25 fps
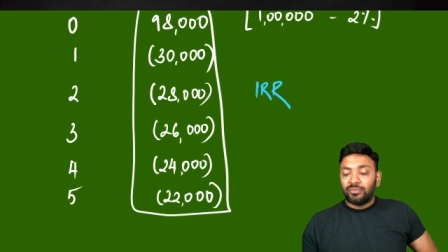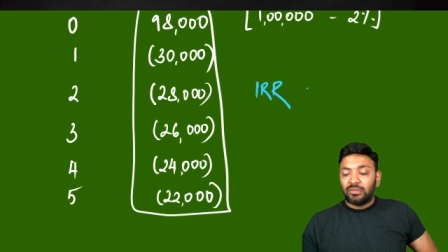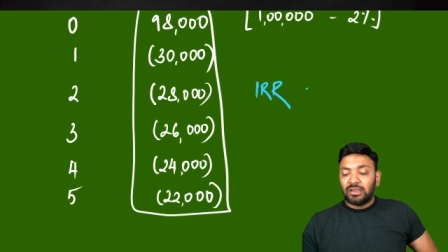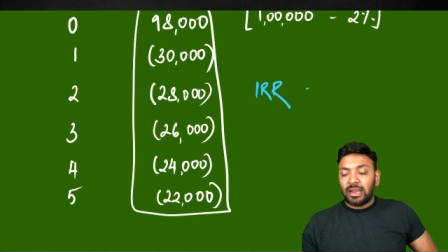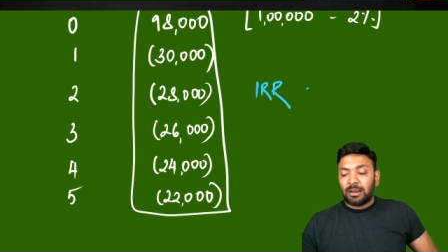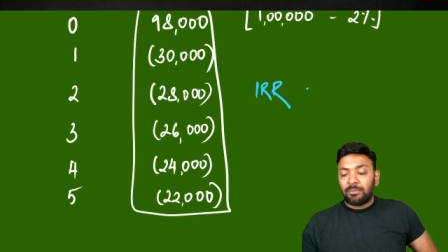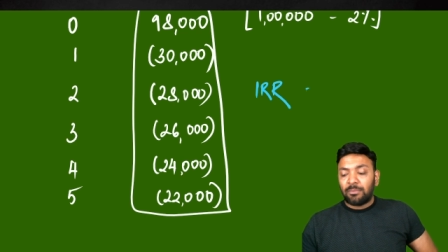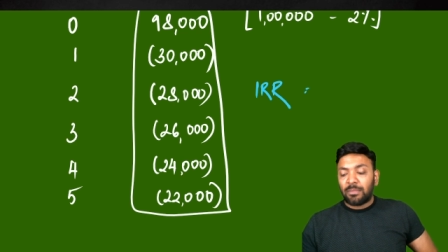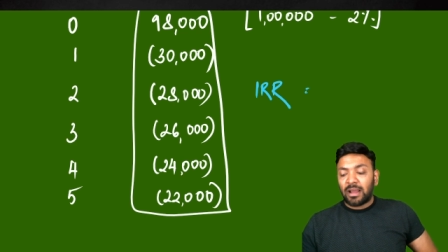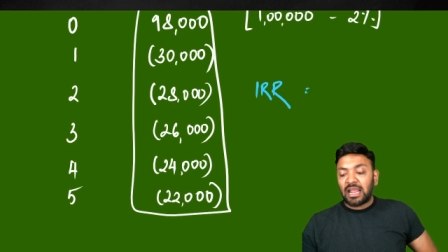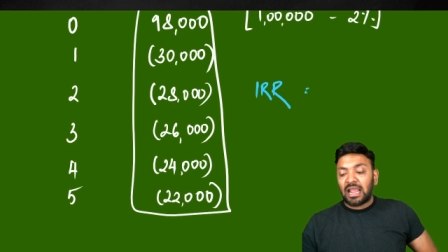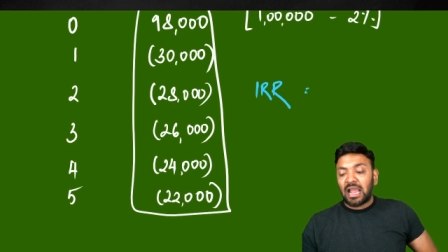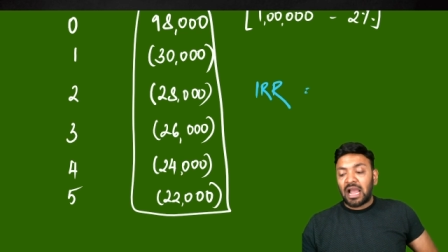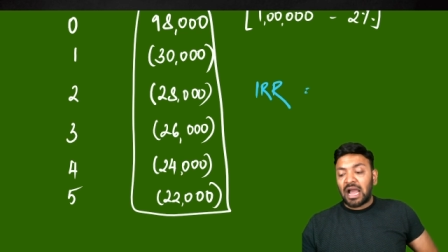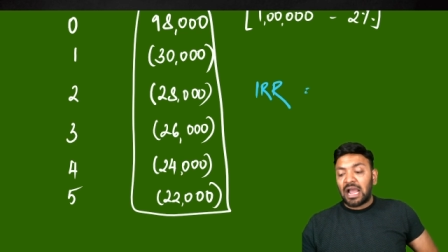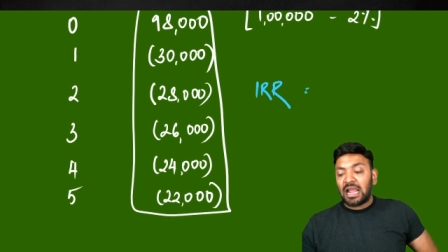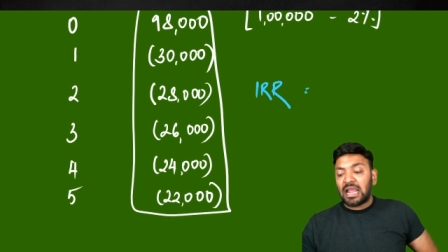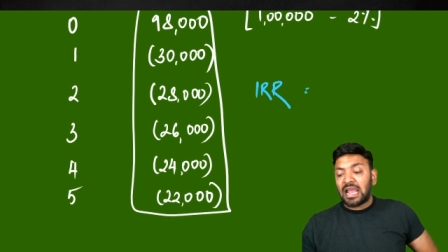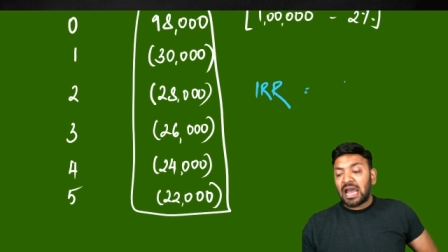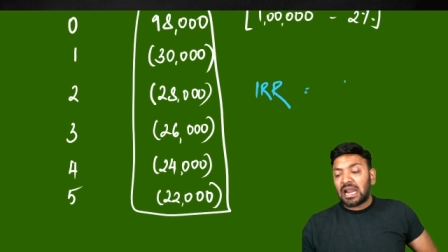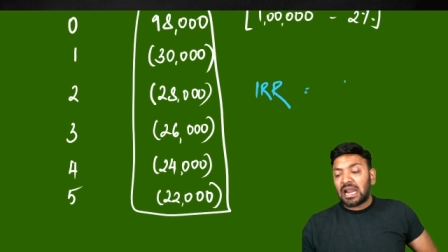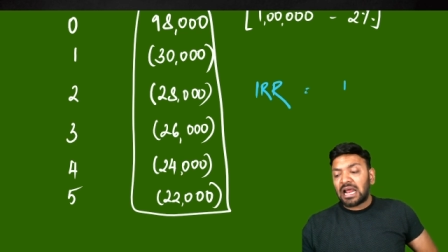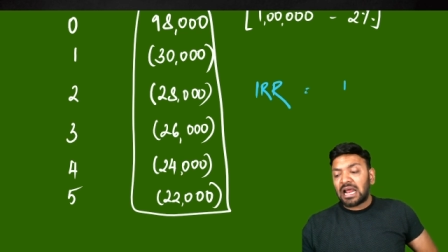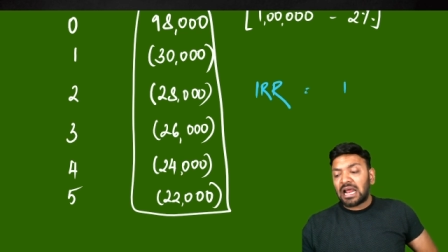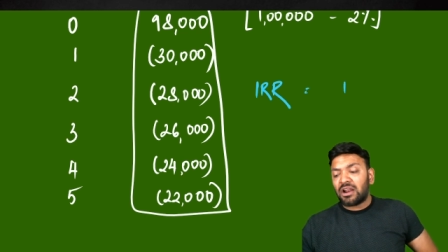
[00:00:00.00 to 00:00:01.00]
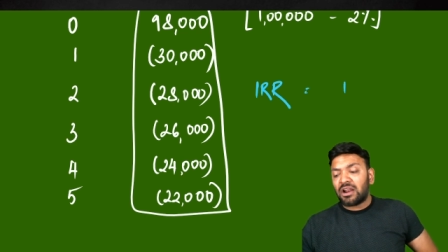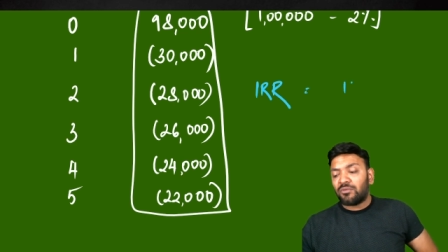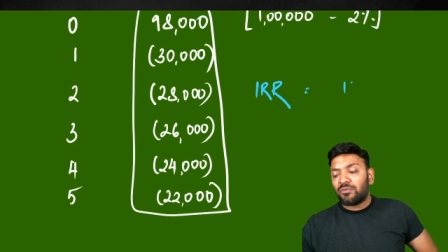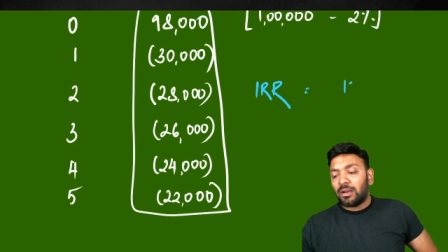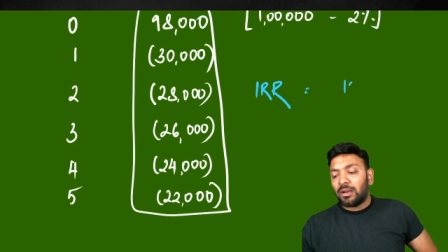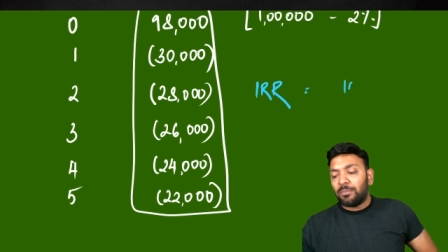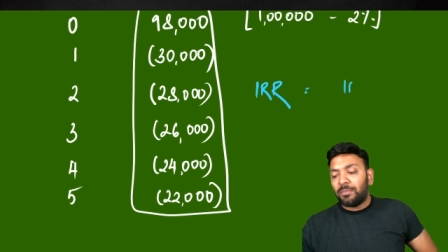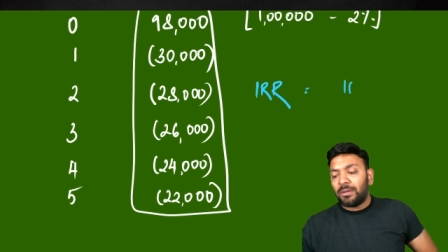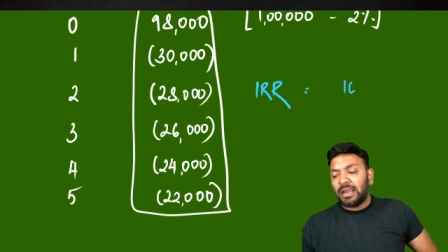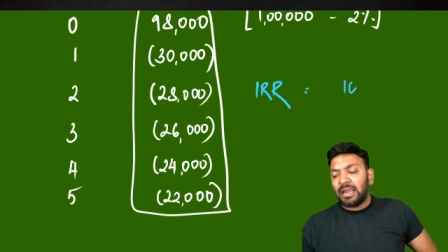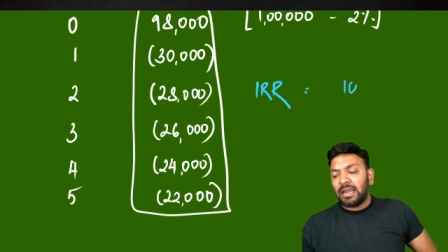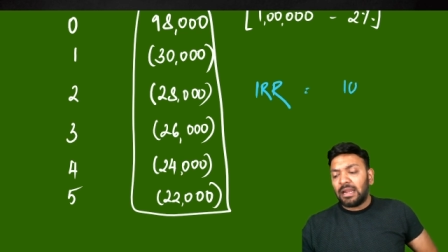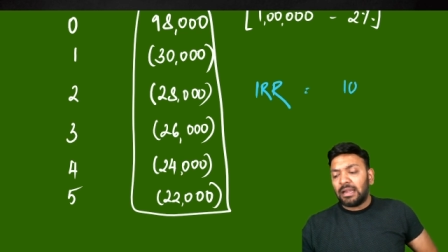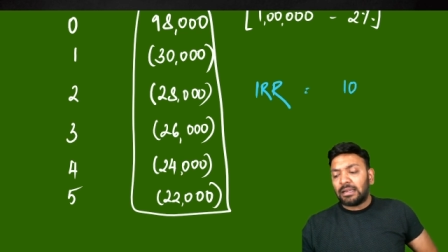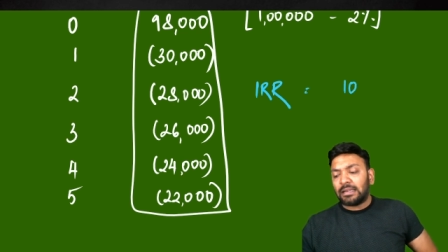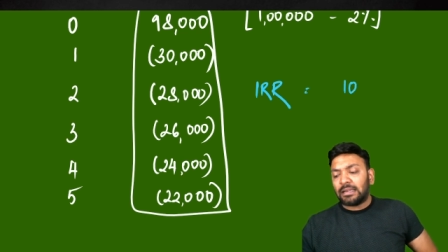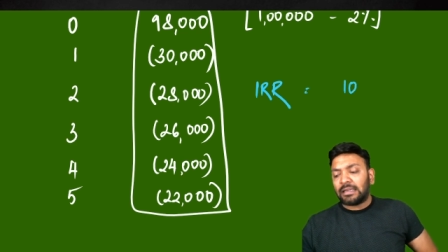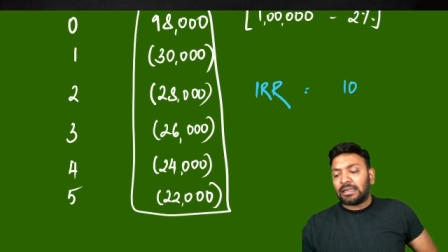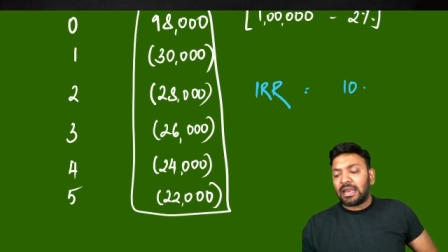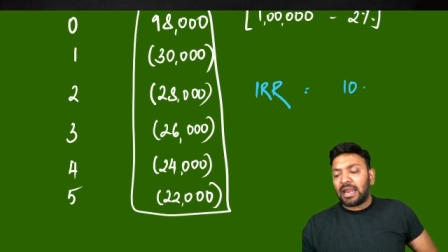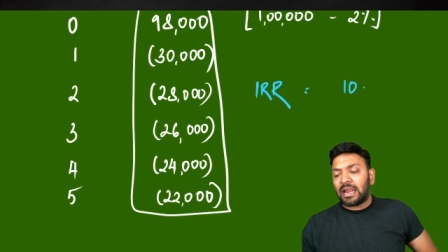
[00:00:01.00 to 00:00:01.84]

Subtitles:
then my IRR will be